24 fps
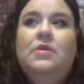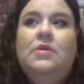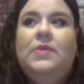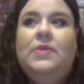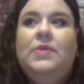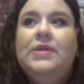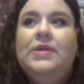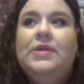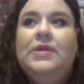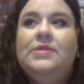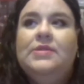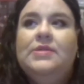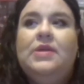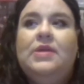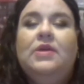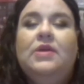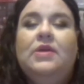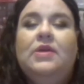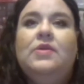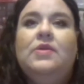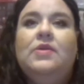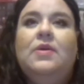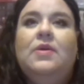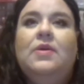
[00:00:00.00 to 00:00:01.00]
because I
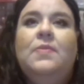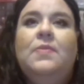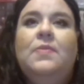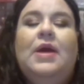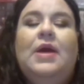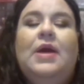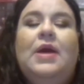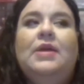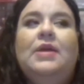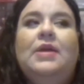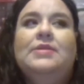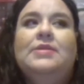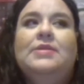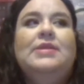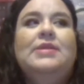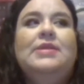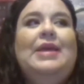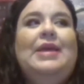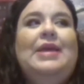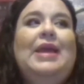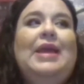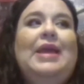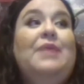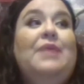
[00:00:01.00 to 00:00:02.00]
could come back and say,
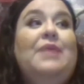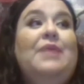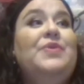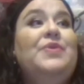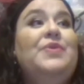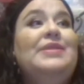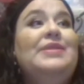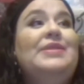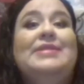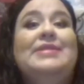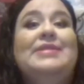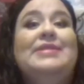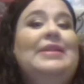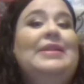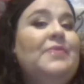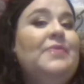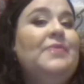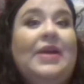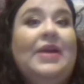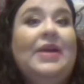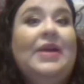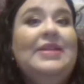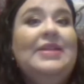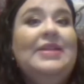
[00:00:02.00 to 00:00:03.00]
hey, I put this into
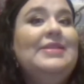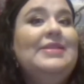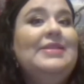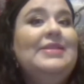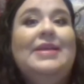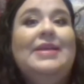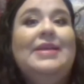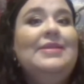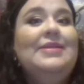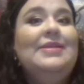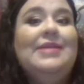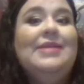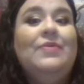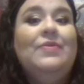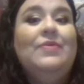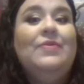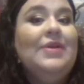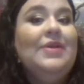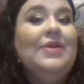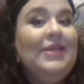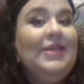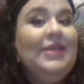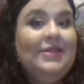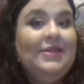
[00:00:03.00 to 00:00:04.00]
practice, it is not working,